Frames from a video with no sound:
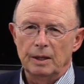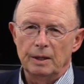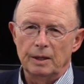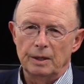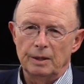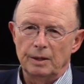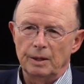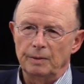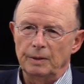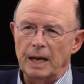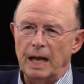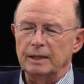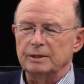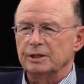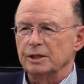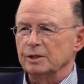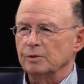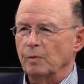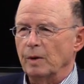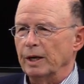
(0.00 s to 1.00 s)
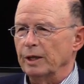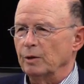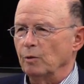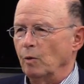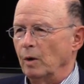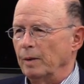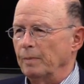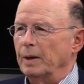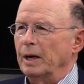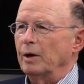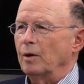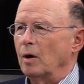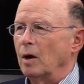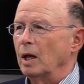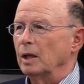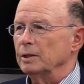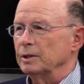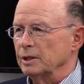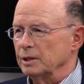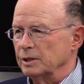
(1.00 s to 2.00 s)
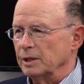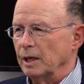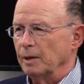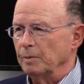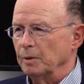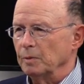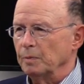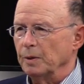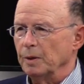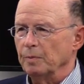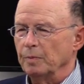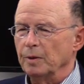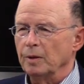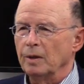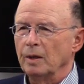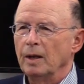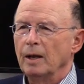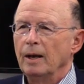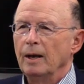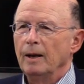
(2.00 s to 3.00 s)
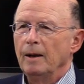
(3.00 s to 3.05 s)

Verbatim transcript: the, the Nazis running away about all the disabled people.